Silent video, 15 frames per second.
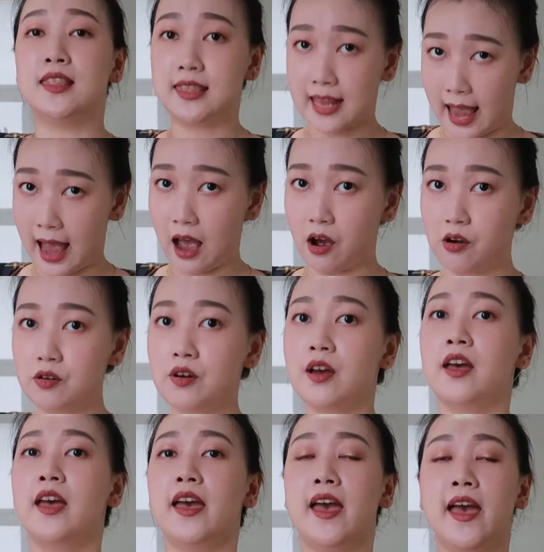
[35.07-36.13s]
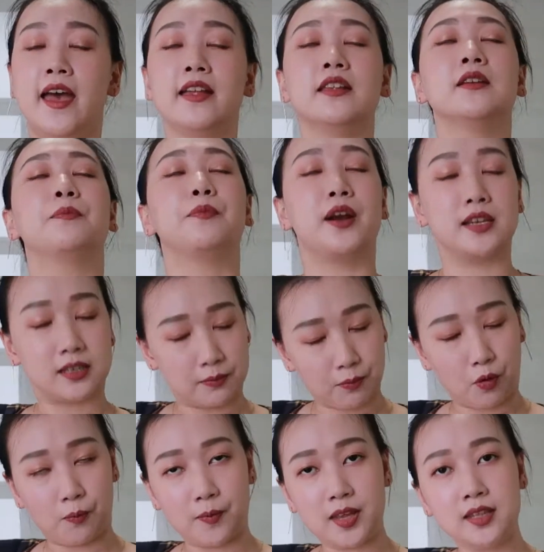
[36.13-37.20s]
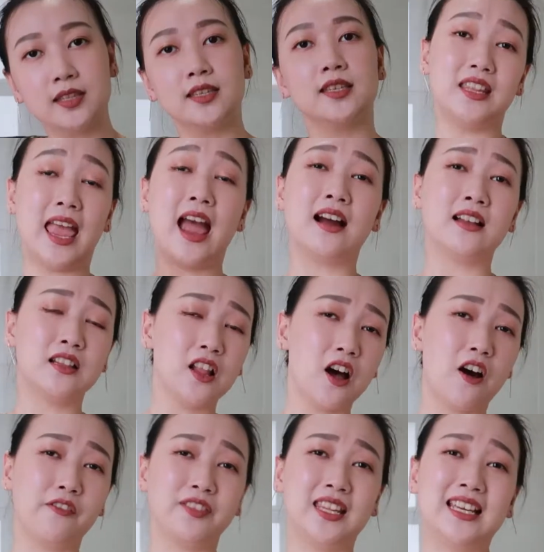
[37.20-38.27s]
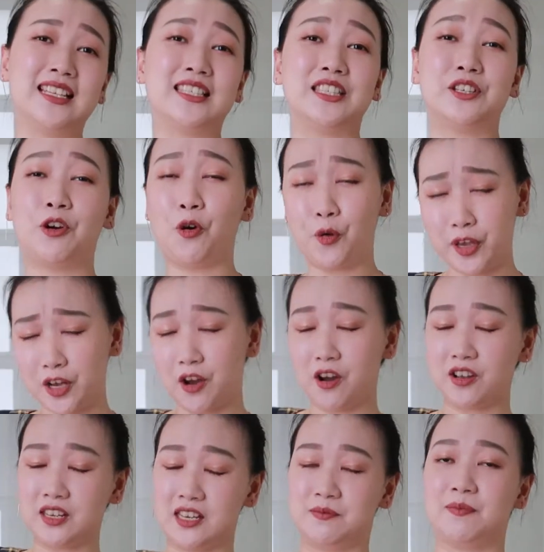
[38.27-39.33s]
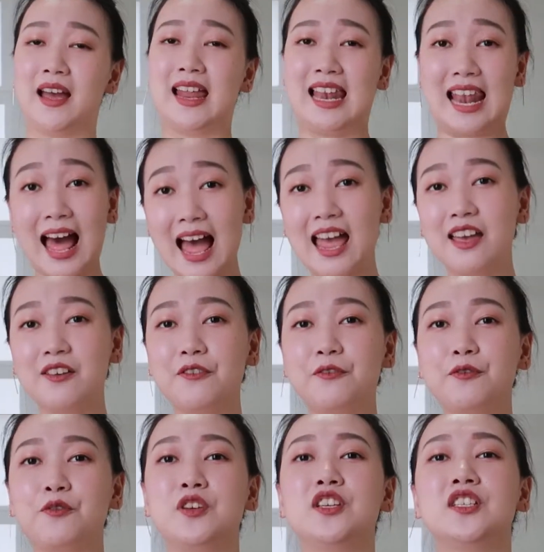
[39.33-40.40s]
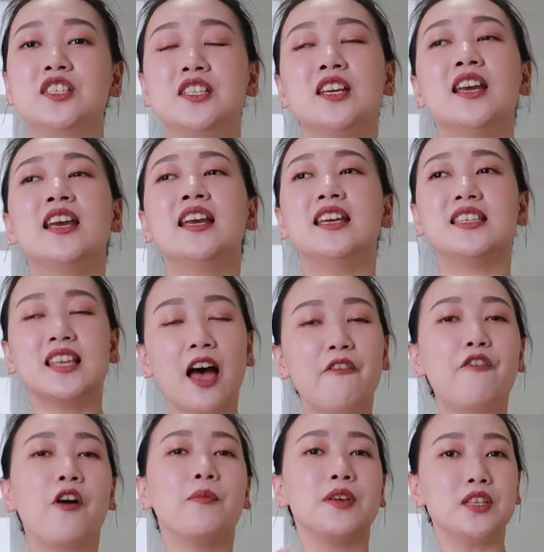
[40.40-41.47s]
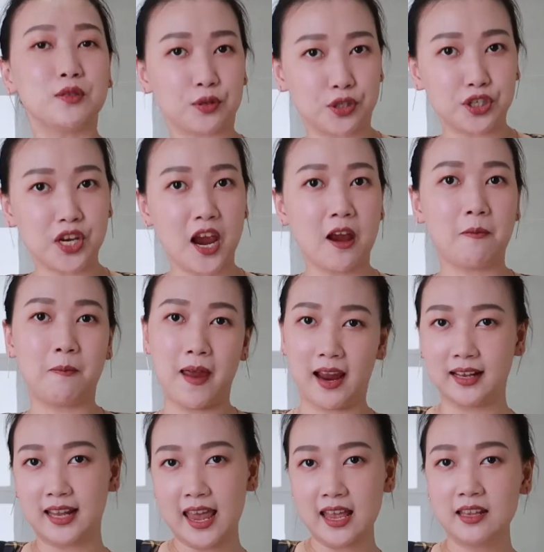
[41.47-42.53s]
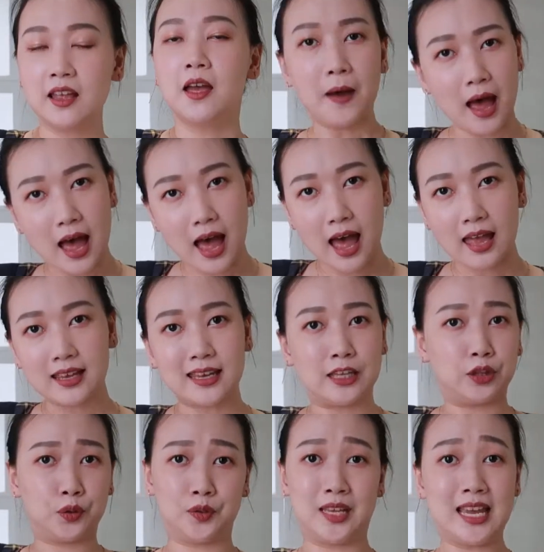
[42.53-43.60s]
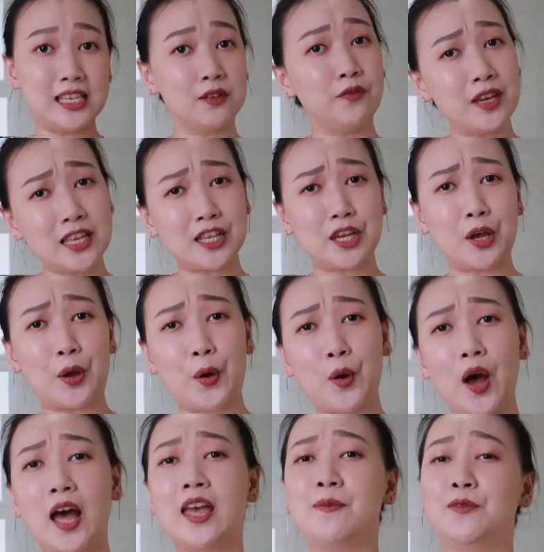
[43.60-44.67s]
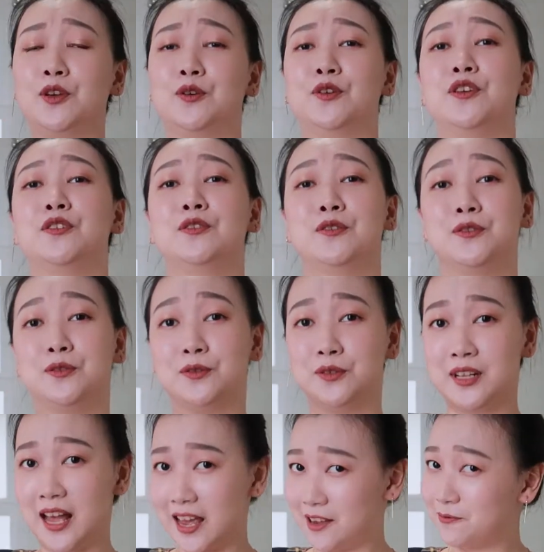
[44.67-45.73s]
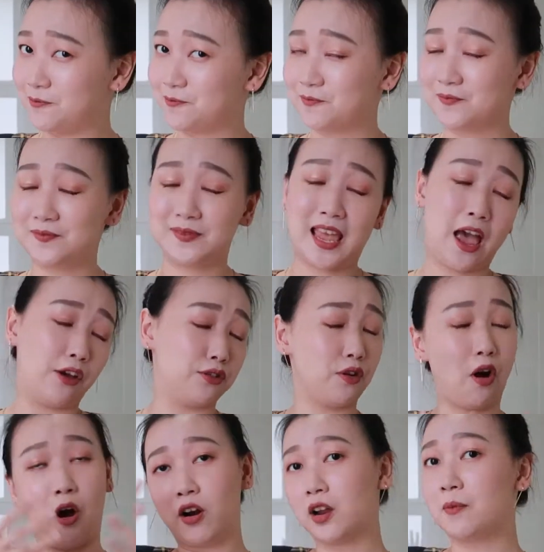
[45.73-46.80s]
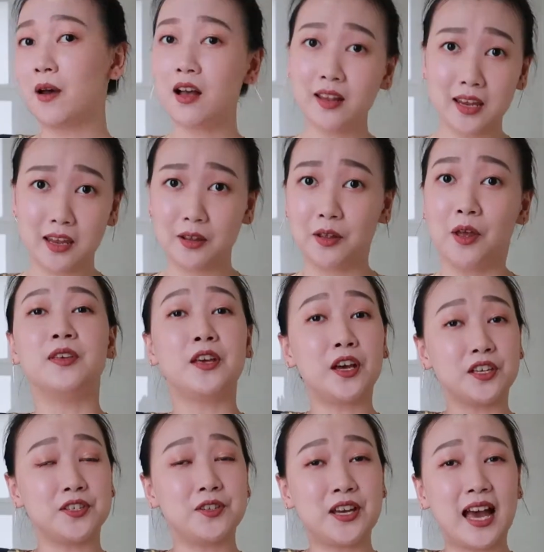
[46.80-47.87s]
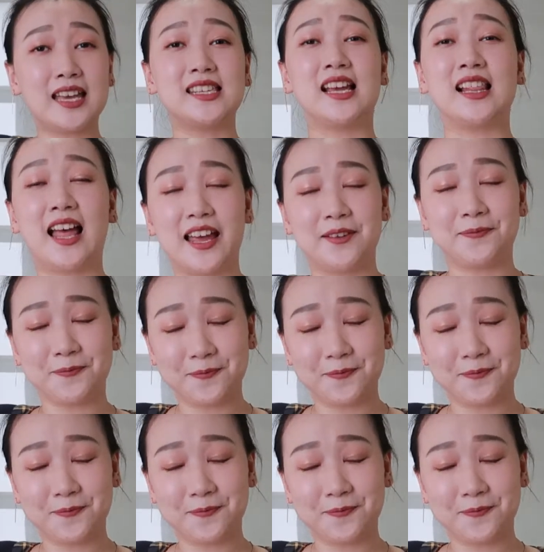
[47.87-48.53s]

now at the present moment. There are a lot of things going on in my life which is hard for me to share back then, but in today's video, I'm going to tell you all about it because you guys are like